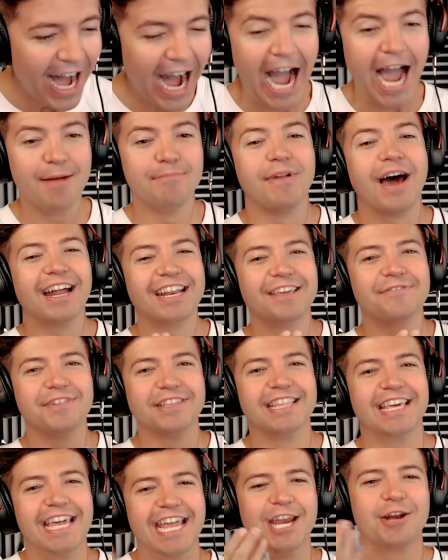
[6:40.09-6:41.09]
I'm not
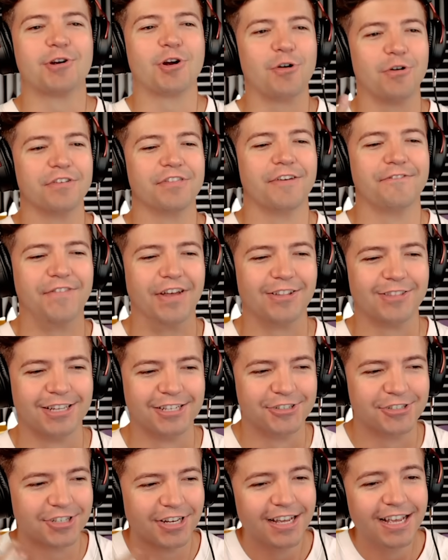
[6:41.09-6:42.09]
even the hero of the
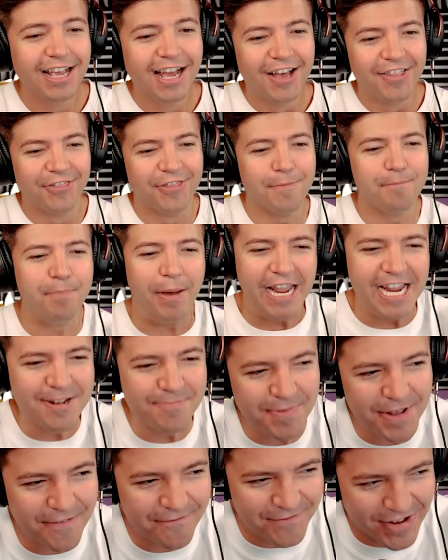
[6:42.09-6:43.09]
village. The
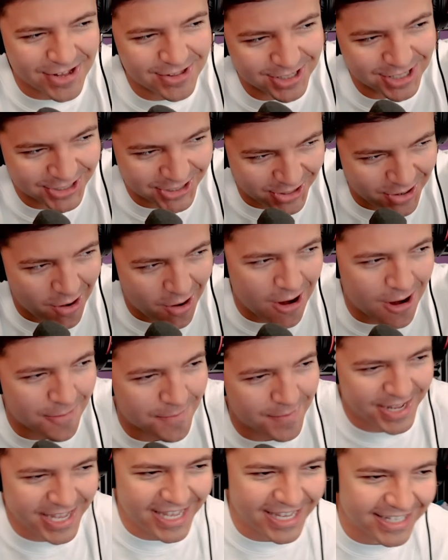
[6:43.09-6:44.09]
baby villager
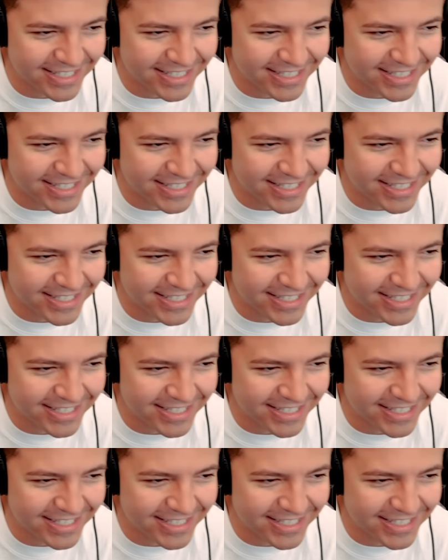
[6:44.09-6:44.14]
army